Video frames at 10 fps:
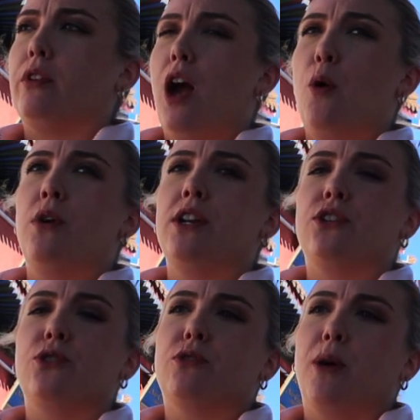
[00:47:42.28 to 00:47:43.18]
I
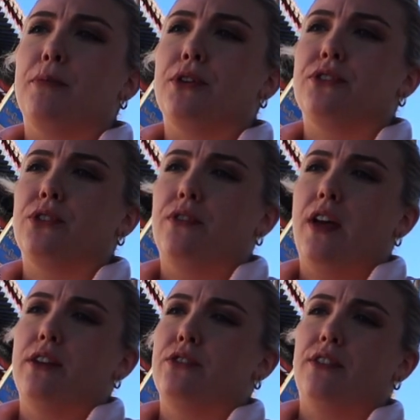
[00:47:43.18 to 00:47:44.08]
wanted cucumbers on
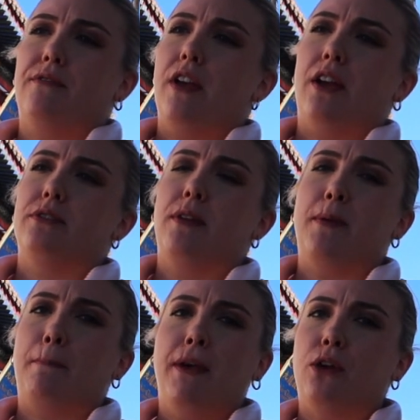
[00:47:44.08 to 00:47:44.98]
that or yeah.
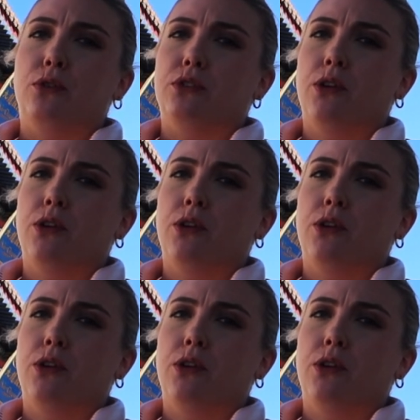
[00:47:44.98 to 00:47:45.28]
something, something pickled.